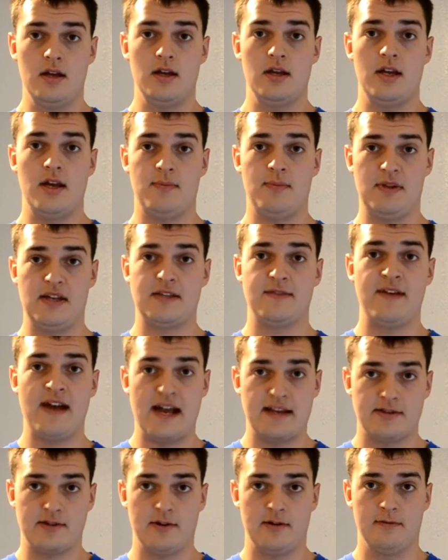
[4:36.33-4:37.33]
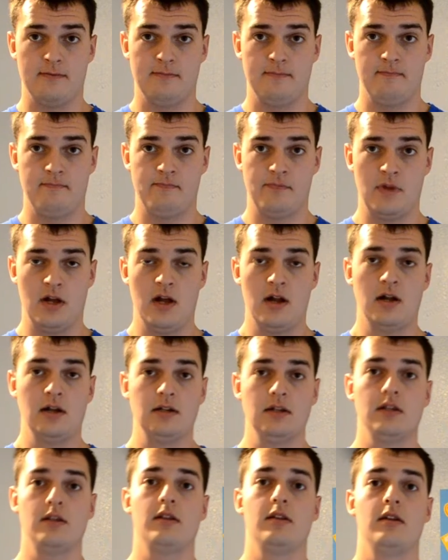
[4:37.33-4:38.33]
it plays faster.
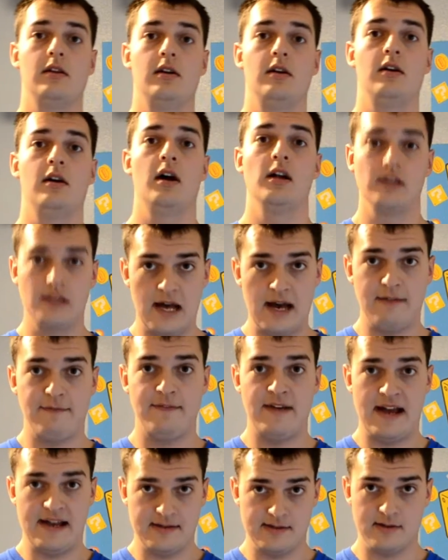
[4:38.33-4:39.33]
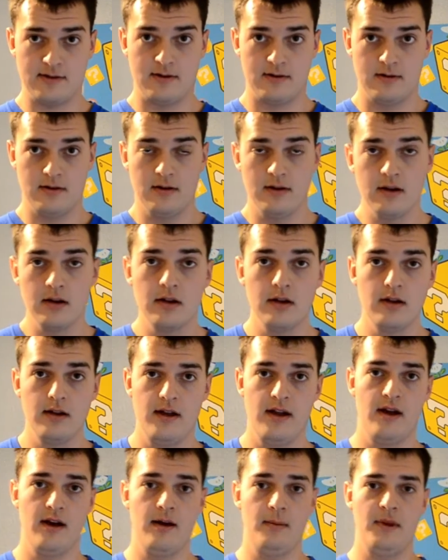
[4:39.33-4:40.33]
A lot faster,
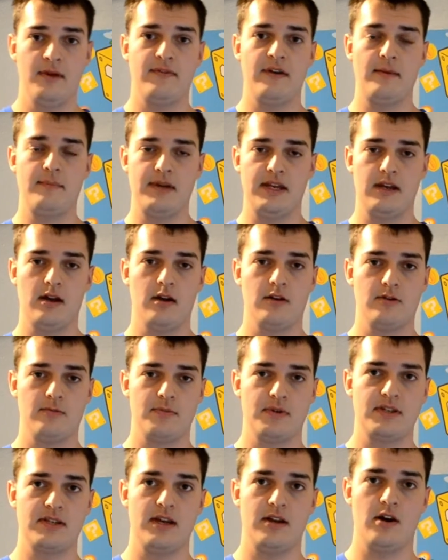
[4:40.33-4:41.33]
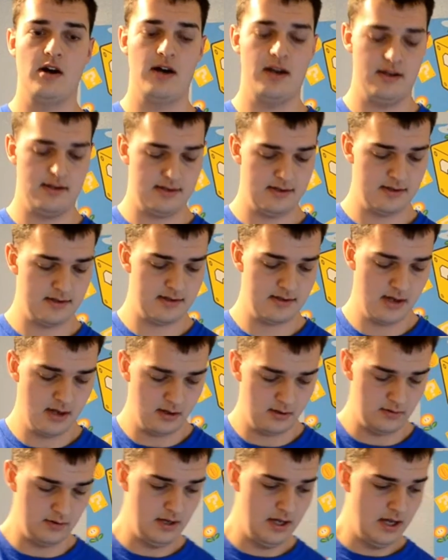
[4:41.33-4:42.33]
if I'm being 100% honest.
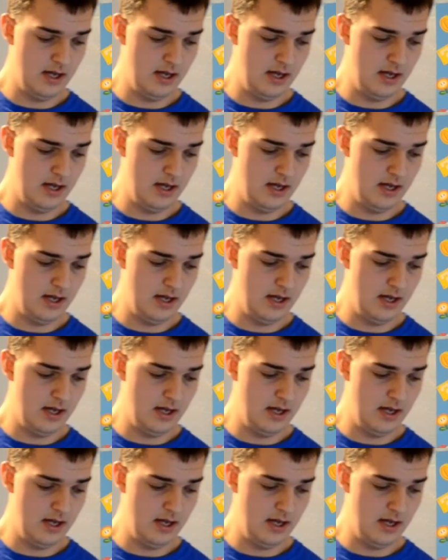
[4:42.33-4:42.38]
So,